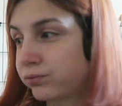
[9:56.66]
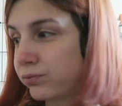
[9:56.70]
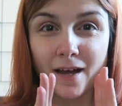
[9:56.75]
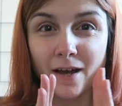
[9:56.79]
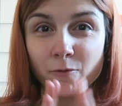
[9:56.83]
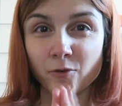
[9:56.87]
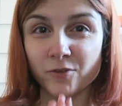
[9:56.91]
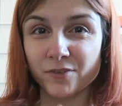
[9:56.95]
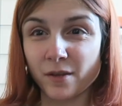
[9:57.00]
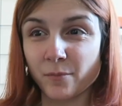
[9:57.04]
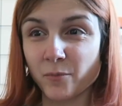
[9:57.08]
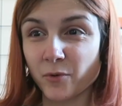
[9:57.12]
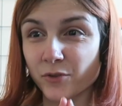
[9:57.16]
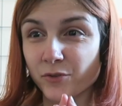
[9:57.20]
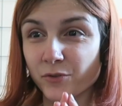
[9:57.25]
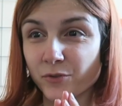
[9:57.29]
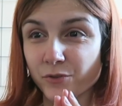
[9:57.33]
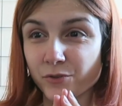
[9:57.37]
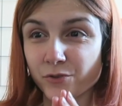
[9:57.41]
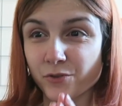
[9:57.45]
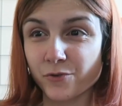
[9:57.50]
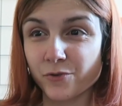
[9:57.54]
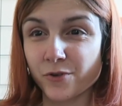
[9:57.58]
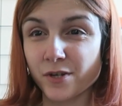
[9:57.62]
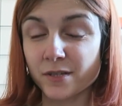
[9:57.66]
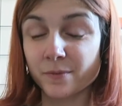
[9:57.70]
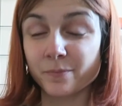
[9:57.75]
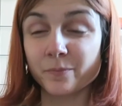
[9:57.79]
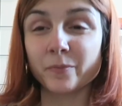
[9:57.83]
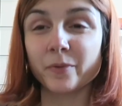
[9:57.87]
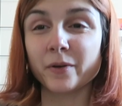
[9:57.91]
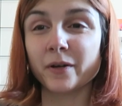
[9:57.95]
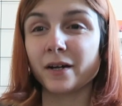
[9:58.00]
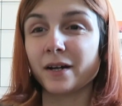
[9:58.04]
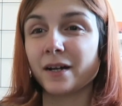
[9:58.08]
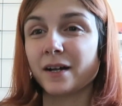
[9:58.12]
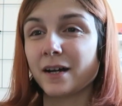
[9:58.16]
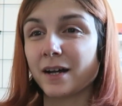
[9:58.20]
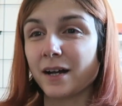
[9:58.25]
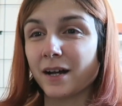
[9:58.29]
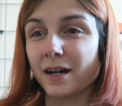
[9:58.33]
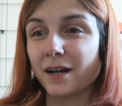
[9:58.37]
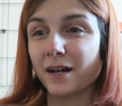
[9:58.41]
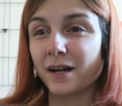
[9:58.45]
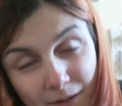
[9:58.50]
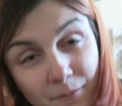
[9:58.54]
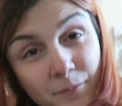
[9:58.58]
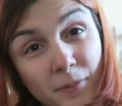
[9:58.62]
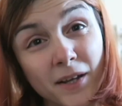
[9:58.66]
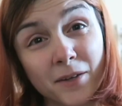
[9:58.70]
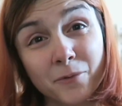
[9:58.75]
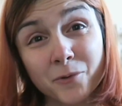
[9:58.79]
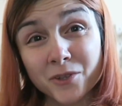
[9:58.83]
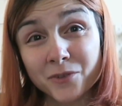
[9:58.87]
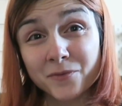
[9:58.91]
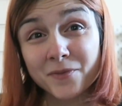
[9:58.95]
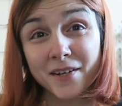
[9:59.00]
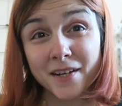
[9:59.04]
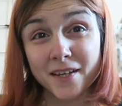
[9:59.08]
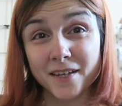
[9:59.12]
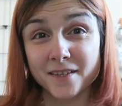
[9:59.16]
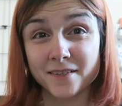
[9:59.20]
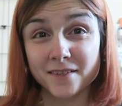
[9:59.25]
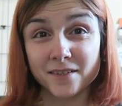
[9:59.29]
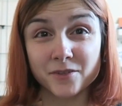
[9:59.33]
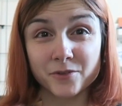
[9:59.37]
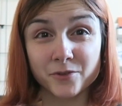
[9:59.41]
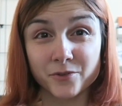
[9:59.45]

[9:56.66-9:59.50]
I was able to do it, but but it was very easy